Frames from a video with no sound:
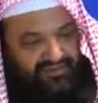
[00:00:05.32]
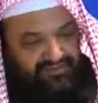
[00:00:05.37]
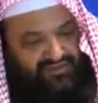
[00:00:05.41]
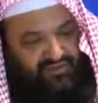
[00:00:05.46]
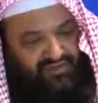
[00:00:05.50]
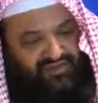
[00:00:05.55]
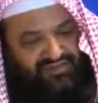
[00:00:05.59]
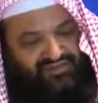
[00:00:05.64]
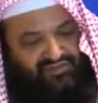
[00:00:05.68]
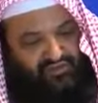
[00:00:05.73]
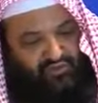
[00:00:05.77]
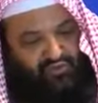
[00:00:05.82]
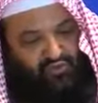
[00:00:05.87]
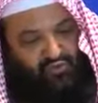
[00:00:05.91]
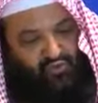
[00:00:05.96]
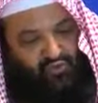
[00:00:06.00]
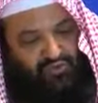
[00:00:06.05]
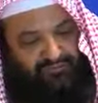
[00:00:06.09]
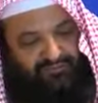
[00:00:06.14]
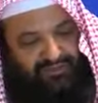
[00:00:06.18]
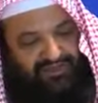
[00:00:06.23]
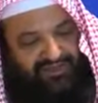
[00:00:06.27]
So his
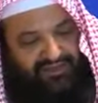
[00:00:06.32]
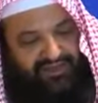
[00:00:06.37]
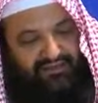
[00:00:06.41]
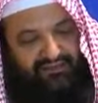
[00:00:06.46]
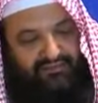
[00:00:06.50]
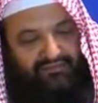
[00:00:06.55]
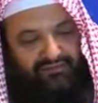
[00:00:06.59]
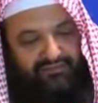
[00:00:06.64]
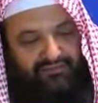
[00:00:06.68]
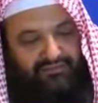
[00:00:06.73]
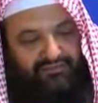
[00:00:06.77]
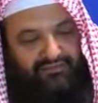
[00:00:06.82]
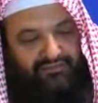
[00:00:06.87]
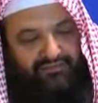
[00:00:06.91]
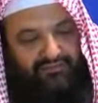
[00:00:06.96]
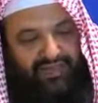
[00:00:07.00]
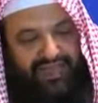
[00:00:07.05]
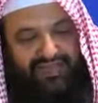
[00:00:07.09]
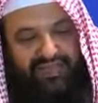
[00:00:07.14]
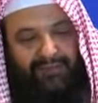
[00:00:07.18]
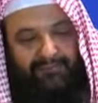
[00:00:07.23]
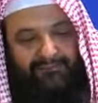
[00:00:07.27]
soul will be
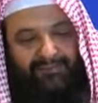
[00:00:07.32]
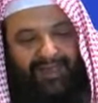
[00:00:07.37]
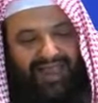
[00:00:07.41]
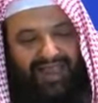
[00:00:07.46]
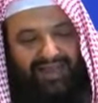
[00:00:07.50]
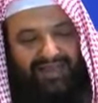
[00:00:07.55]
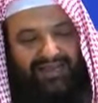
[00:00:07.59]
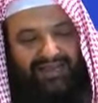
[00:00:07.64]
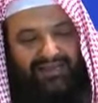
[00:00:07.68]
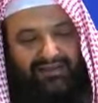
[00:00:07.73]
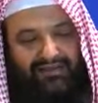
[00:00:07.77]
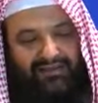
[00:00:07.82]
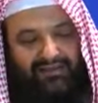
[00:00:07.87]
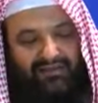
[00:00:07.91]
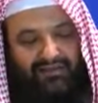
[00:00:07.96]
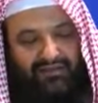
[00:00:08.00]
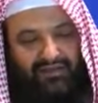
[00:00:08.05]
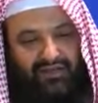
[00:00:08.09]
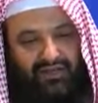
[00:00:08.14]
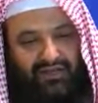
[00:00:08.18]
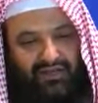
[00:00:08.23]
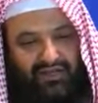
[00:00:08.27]
taken back
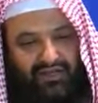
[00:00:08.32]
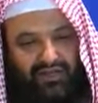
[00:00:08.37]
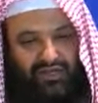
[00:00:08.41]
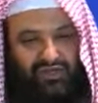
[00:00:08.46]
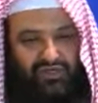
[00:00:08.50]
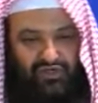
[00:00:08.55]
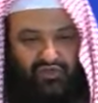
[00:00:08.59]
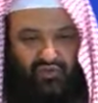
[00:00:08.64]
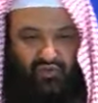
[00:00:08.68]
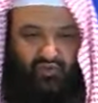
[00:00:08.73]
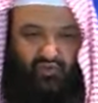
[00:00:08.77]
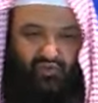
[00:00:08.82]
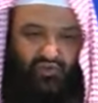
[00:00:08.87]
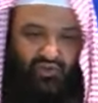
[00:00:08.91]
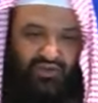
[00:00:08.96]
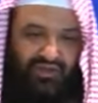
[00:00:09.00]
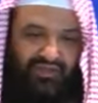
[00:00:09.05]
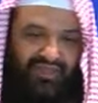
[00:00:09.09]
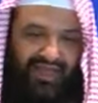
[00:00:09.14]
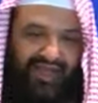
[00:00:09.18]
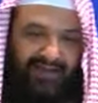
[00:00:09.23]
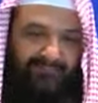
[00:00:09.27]

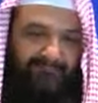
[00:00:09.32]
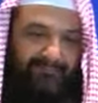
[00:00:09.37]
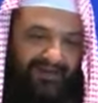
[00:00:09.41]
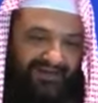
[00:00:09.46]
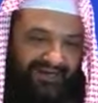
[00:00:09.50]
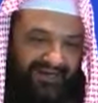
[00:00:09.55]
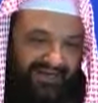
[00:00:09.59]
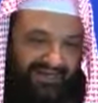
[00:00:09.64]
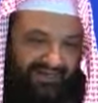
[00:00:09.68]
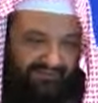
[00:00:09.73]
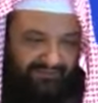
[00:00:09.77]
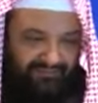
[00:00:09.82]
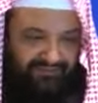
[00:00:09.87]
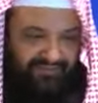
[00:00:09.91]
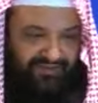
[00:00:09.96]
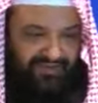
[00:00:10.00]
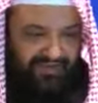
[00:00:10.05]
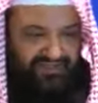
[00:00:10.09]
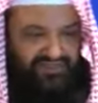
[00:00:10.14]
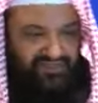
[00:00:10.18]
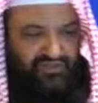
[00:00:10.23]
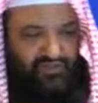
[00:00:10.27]
to that body.
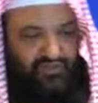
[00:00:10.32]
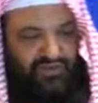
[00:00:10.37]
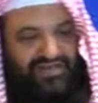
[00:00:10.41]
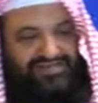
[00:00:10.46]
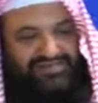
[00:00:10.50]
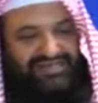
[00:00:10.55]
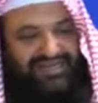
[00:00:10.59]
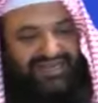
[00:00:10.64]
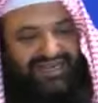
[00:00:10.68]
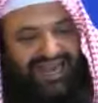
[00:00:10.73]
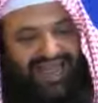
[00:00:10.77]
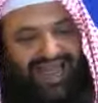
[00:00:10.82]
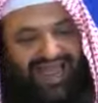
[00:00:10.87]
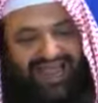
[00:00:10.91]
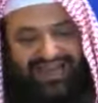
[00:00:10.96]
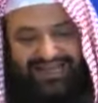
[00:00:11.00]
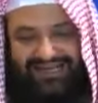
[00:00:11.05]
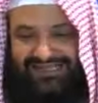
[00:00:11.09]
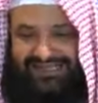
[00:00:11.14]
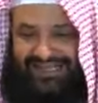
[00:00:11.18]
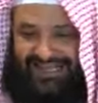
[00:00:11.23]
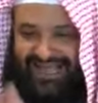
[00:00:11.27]
As soon as he
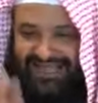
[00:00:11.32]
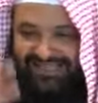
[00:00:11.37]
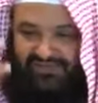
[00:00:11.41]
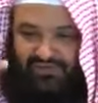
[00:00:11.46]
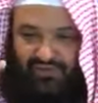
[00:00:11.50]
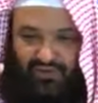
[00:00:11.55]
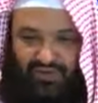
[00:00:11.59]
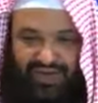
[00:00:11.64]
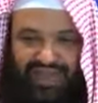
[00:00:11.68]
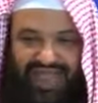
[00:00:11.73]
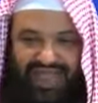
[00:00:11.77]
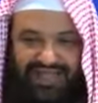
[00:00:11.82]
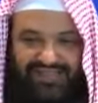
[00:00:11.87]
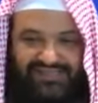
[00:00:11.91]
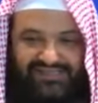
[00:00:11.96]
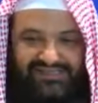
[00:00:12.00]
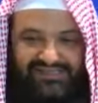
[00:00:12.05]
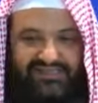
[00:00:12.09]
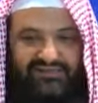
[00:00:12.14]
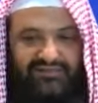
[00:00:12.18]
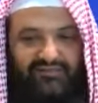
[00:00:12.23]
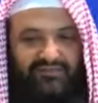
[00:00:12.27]
lands, that soul
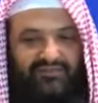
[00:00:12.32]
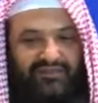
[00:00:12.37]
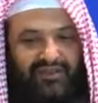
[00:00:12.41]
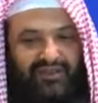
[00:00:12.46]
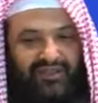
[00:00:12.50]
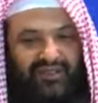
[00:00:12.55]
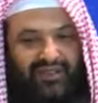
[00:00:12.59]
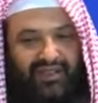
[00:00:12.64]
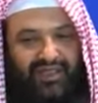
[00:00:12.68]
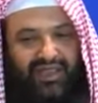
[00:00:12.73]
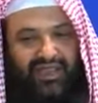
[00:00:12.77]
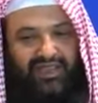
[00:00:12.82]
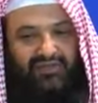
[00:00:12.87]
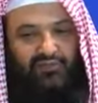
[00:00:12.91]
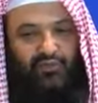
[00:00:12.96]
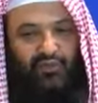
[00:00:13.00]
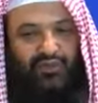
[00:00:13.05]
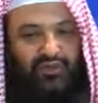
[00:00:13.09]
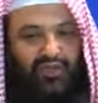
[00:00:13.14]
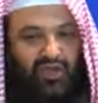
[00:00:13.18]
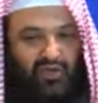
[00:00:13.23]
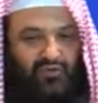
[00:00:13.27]
lands, it
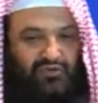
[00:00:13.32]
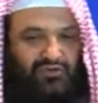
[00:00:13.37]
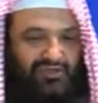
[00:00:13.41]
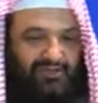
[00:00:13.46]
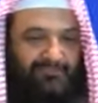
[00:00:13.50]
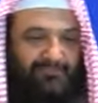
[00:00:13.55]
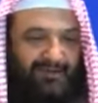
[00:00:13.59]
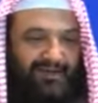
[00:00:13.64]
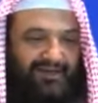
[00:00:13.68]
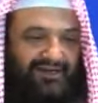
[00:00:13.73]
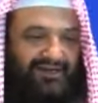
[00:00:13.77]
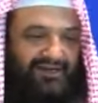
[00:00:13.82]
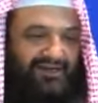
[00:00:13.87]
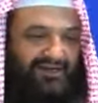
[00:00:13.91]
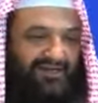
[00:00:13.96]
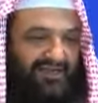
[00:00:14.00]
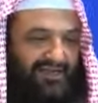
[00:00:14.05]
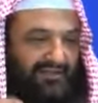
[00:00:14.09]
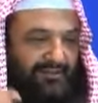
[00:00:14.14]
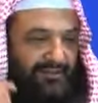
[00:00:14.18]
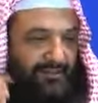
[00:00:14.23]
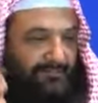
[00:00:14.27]
will go to the body.
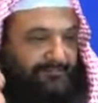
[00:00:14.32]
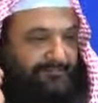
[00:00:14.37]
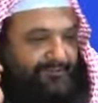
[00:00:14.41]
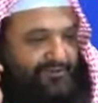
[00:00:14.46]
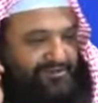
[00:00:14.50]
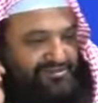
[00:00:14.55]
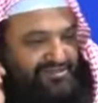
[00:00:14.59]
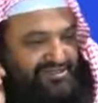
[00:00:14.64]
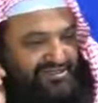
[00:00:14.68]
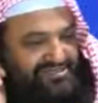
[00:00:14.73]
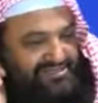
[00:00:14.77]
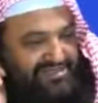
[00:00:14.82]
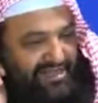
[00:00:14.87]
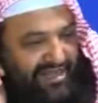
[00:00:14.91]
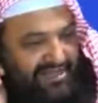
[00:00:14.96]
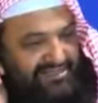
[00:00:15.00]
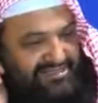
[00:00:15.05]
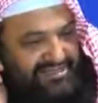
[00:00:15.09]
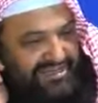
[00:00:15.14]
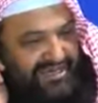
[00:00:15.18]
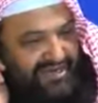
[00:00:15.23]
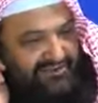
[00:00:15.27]
The person
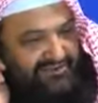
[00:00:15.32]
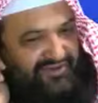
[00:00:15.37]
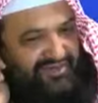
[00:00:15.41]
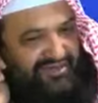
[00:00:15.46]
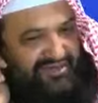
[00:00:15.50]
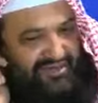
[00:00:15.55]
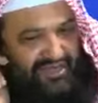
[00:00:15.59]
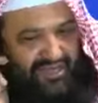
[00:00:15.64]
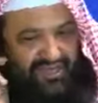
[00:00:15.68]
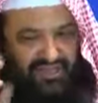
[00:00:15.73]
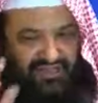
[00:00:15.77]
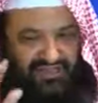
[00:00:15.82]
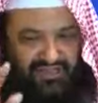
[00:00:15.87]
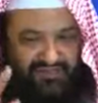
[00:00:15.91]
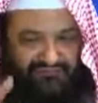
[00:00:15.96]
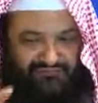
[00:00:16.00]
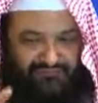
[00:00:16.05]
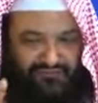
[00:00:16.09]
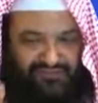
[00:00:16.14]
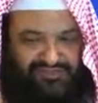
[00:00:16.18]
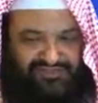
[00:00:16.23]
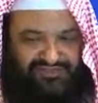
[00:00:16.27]
starts hearing the
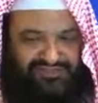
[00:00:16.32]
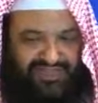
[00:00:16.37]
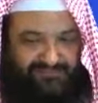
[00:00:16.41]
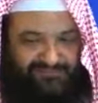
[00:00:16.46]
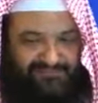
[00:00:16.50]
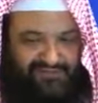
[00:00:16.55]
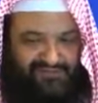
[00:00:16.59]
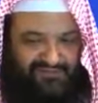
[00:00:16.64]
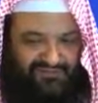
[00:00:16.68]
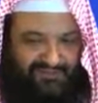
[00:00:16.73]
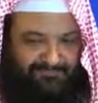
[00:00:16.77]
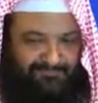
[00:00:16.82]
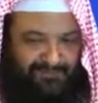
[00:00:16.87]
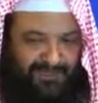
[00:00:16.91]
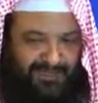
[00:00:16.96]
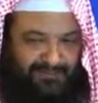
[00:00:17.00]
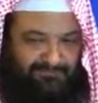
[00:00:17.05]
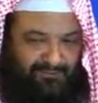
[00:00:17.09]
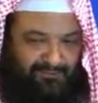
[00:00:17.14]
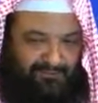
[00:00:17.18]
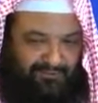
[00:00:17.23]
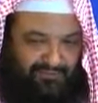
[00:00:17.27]
footsteps of the
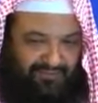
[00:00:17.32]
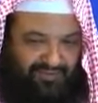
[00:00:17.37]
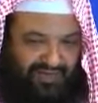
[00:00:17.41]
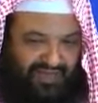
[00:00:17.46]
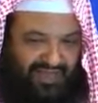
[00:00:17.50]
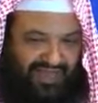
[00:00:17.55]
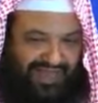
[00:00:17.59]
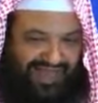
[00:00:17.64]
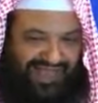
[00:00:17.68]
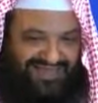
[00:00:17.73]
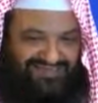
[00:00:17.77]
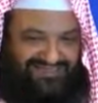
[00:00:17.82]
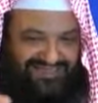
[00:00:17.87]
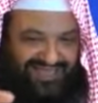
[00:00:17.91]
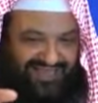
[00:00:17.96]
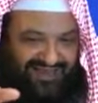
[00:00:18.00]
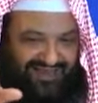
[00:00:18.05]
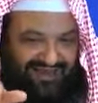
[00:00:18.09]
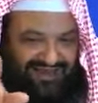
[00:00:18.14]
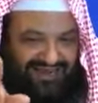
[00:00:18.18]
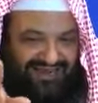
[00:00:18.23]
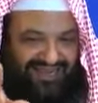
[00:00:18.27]
people as
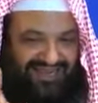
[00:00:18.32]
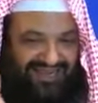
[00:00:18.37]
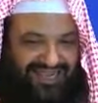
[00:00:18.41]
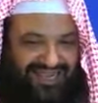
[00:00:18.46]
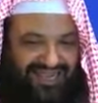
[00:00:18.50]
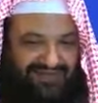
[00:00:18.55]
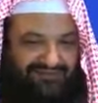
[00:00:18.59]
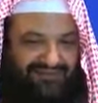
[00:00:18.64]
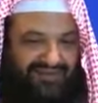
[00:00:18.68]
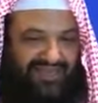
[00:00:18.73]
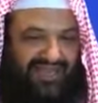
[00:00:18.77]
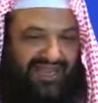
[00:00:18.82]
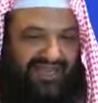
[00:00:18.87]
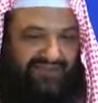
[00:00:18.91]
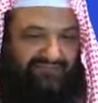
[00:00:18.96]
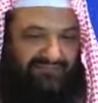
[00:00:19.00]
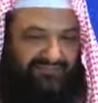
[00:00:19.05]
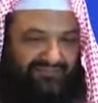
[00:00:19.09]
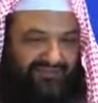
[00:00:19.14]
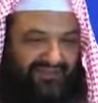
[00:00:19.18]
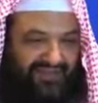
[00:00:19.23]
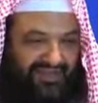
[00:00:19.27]
they are leaving
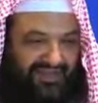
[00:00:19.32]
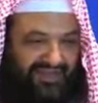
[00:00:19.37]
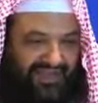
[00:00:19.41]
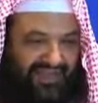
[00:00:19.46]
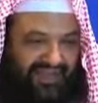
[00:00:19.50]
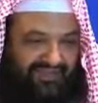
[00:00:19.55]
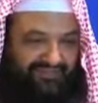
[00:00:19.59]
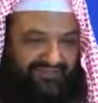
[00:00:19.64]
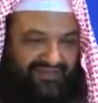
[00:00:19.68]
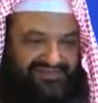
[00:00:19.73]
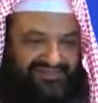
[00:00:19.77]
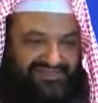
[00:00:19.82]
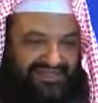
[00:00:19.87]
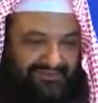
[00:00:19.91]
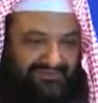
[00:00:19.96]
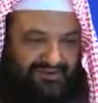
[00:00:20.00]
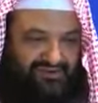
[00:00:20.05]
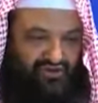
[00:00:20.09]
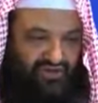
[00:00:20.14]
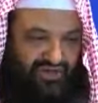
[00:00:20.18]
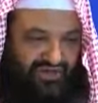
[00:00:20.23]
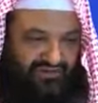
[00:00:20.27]
him in the
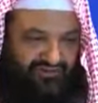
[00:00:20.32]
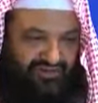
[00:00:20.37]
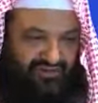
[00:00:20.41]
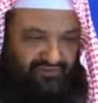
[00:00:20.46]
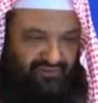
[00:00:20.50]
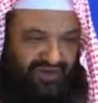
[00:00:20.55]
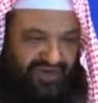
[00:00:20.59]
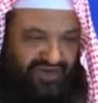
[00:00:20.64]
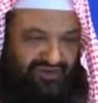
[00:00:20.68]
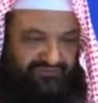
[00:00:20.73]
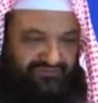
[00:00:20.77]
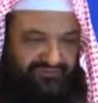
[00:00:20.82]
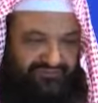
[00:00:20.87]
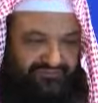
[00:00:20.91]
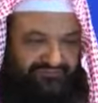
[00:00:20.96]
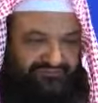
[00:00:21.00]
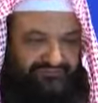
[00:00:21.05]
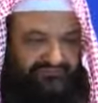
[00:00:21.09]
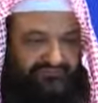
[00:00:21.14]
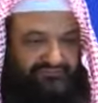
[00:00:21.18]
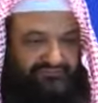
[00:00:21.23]
cemetery, in the grave.